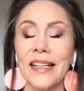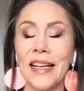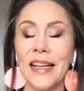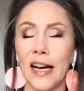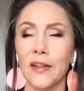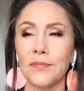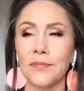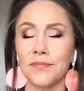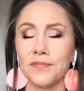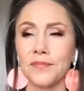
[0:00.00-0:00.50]

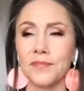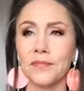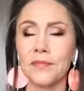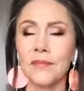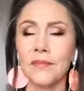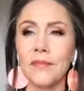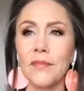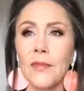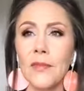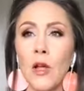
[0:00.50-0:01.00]
Now,
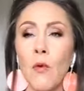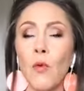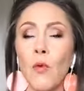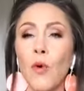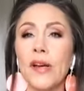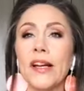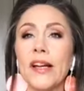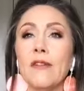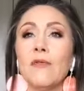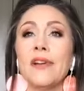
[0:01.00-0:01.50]

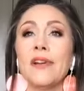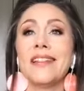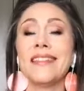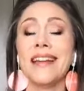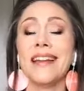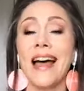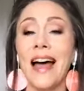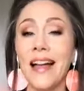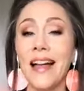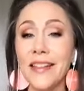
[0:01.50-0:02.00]
what I wanted
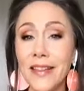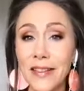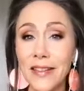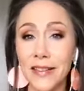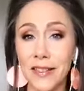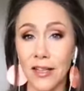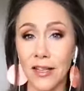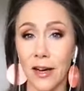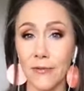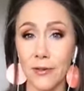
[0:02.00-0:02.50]
to add to
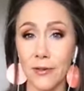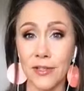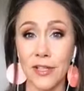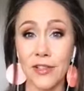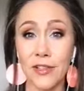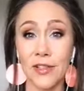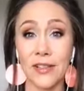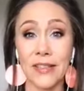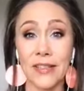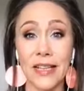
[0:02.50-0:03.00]
this
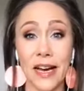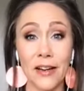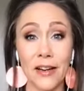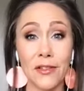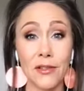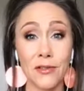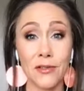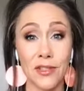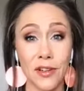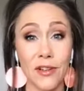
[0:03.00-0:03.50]
conversation is how
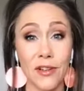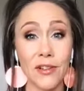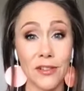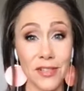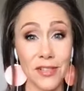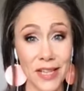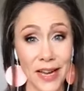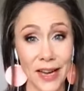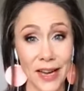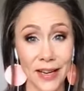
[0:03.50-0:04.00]
do you start
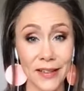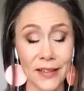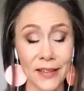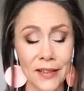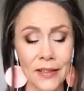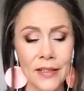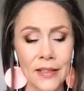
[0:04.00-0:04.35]
your day?